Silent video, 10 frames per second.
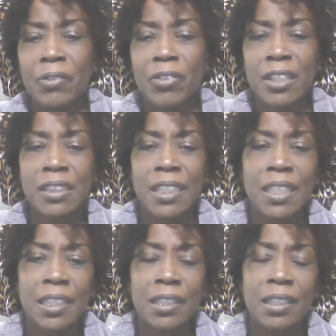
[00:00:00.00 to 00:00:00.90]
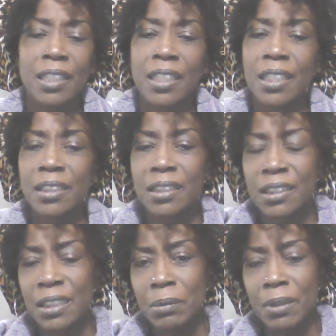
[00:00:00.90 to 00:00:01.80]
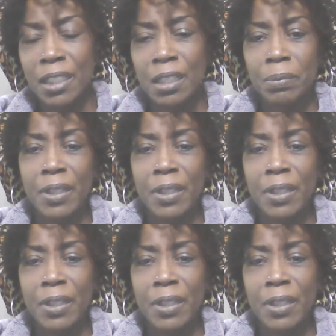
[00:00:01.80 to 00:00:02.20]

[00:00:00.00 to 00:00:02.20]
They finish eating, the kids seem to get up